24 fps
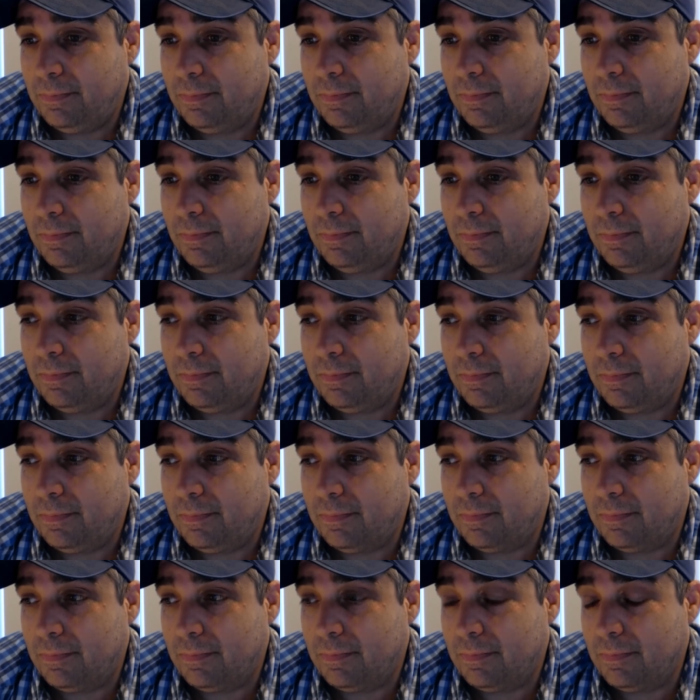
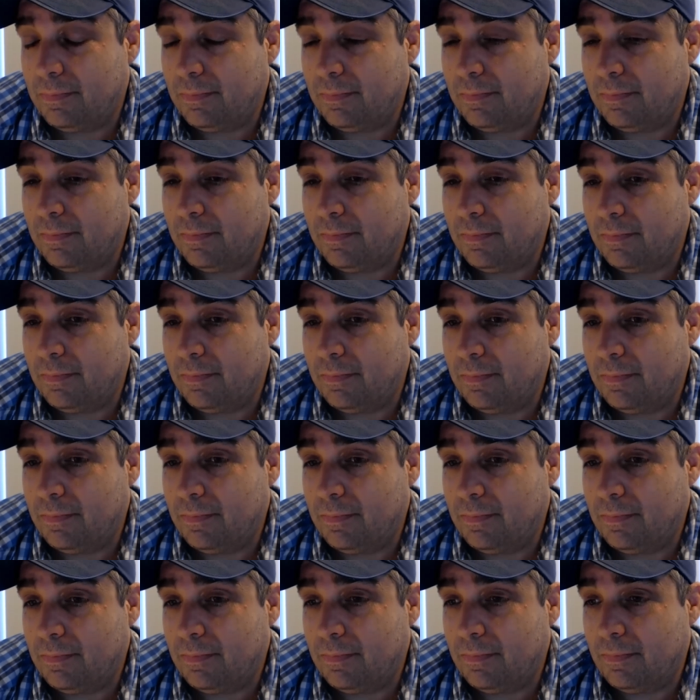
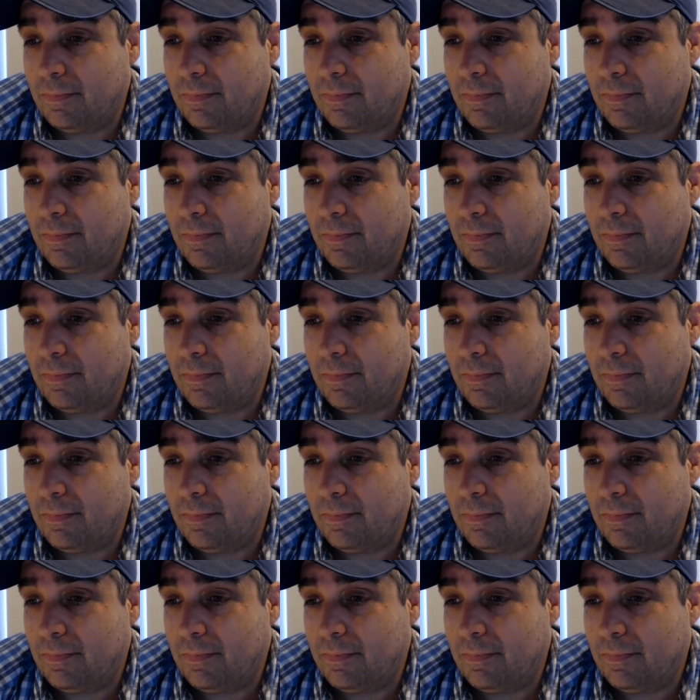Nothing is said.